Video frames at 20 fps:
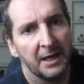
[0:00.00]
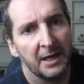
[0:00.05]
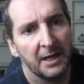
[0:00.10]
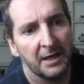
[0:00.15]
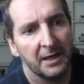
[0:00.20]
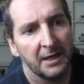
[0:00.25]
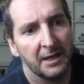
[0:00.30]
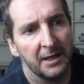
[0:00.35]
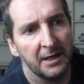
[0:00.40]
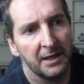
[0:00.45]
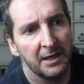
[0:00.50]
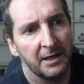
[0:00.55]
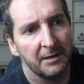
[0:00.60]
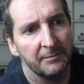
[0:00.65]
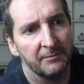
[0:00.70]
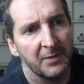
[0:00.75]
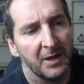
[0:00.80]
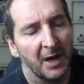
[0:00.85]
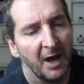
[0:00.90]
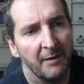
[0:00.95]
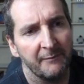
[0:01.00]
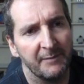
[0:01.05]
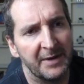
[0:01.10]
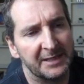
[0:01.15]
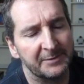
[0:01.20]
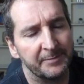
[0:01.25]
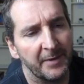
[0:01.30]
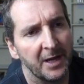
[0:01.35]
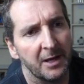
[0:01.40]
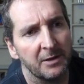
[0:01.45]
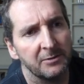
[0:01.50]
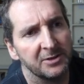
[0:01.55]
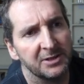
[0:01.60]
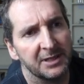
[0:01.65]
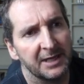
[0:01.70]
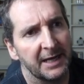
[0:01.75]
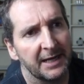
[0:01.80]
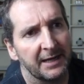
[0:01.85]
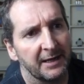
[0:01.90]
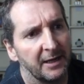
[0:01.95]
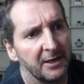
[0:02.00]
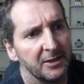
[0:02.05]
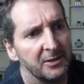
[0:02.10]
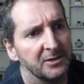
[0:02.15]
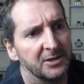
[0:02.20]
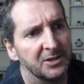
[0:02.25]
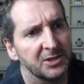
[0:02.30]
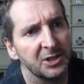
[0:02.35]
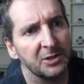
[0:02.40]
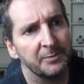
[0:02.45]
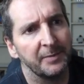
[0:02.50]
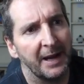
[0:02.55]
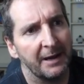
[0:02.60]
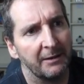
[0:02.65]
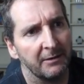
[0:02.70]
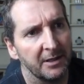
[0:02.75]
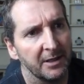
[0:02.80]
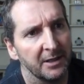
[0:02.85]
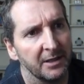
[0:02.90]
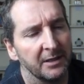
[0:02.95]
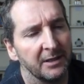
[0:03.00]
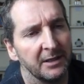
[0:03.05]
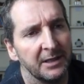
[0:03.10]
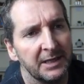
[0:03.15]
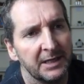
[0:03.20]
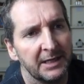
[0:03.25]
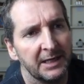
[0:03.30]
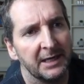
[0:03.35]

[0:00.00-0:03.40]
I mixed my own shellac. I use a 2-pound cut.